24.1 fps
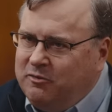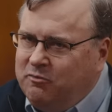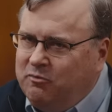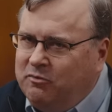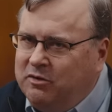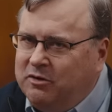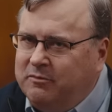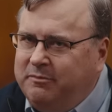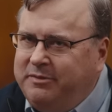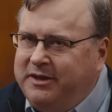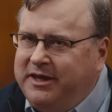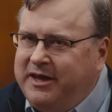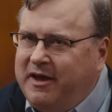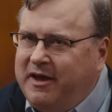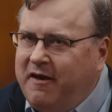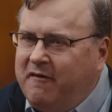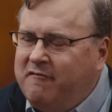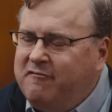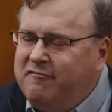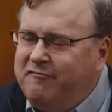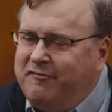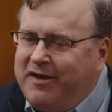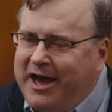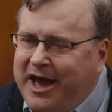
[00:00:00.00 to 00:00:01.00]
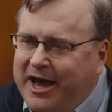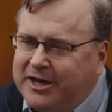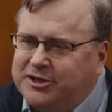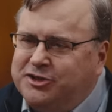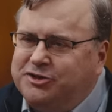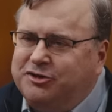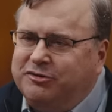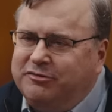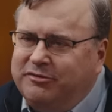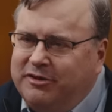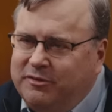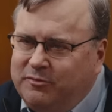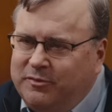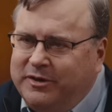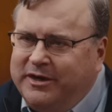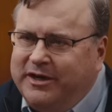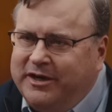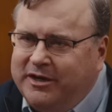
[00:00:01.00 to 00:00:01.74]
will be faster than we